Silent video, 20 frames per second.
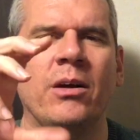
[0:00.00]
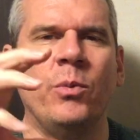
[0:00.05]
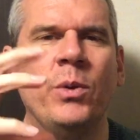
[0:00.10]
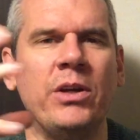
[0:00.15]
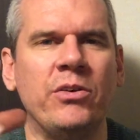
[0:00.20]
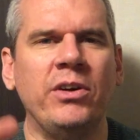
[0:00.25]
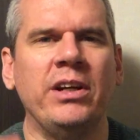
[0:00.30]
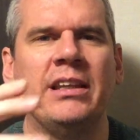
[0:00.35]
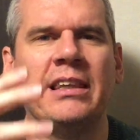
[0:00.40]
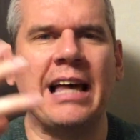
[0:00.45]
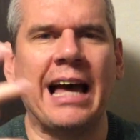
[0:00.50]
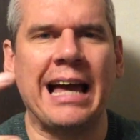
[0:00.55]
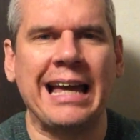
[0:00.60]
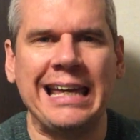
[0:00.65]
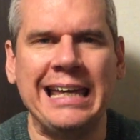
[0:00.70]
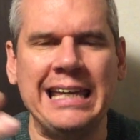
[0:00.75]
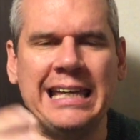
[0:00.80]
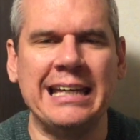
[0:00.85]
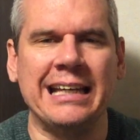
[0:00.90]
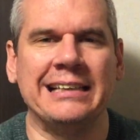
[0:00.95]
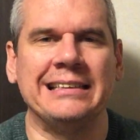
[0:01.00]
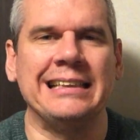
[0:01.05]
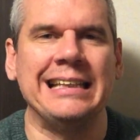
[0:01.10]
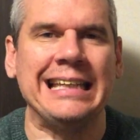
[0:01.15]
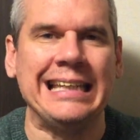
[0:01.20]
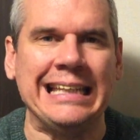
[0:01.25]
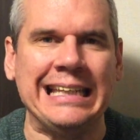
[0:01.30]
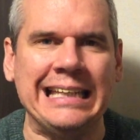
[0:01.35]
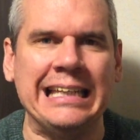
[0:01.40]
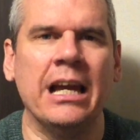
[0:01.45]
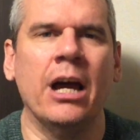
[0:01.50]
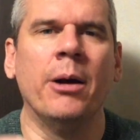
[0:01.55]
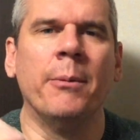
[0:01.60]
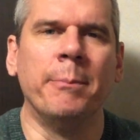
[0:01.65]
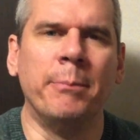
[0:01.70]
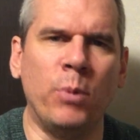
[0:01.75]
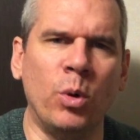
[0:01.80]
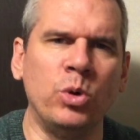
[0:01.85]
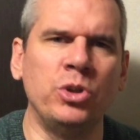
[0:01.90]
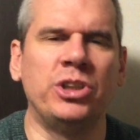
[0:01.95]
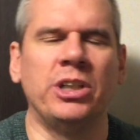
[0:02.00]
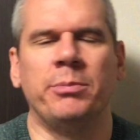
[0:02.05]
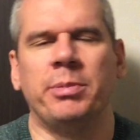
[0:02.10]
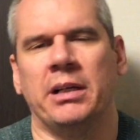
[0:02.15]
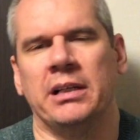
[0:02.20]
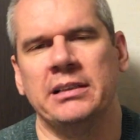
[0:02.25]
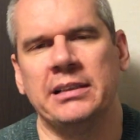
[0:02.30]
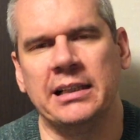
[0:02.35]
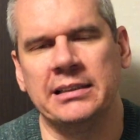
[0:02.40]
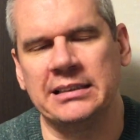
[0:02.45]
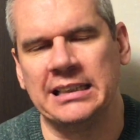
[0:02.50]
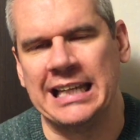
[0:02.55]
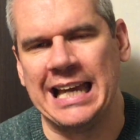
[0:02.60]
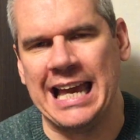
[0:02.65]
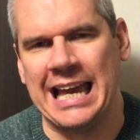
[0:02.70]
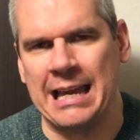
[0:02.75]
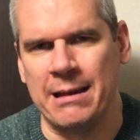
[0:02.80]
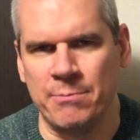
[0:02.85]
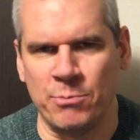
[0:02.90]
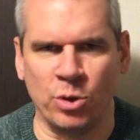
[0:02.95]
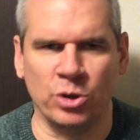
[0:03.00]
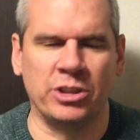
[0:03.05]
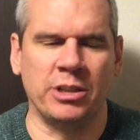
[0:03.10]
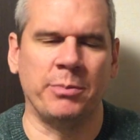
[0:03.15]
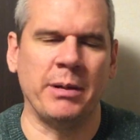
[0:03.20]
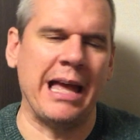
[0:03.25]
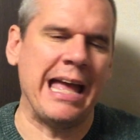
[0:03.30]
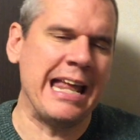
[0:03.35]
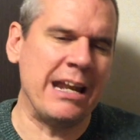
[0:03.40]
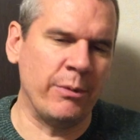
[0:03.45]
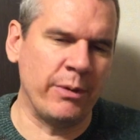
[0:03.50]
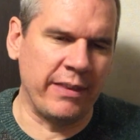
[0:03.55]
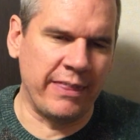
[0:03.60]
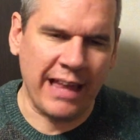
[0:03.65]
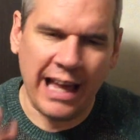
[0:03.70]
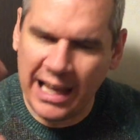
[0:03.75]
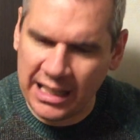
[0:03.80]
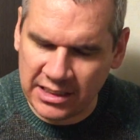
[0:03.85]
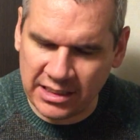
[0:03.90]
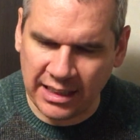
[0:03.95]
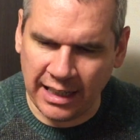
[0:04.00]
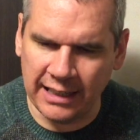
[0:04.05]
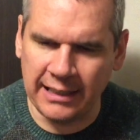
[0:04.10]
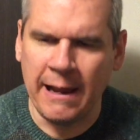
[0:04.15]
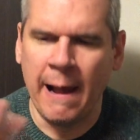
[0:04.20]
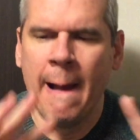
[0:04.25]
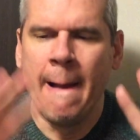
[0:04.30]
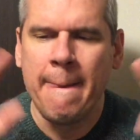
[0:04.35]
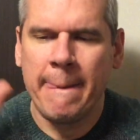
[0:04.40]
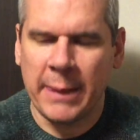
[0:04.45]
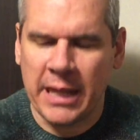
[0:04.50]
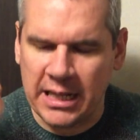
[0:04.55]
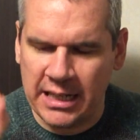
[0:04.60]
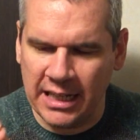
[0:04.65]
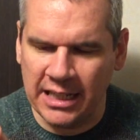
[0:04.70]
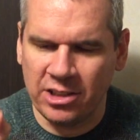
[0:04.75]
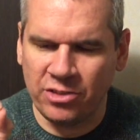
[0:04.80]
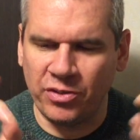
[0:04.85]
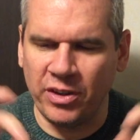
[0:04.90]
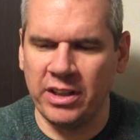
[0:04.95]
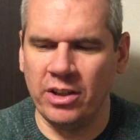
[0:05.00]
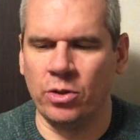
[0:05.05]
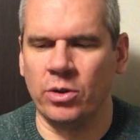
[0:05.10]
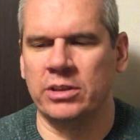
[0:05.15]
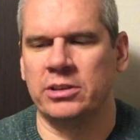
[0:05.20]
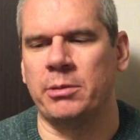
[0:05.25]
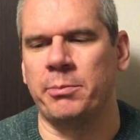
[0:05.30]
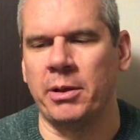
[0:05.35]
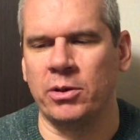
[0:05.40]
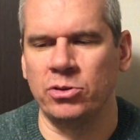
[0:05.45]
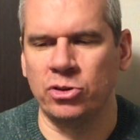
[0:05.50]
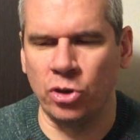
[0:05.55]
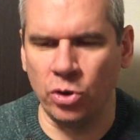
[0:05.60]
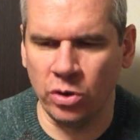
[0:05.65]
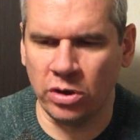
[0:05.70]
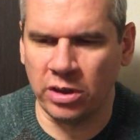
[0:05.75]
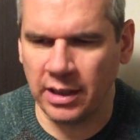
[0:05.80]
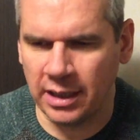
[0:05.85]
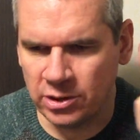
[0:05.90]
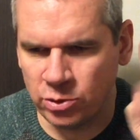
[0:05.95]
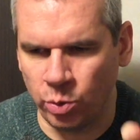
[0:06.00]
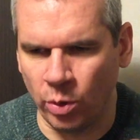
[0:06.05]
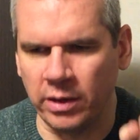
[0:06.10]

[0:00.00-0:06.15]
We read that E as emoji, but it's actually emoji. But anyway, that aside, today's video is about 2 things.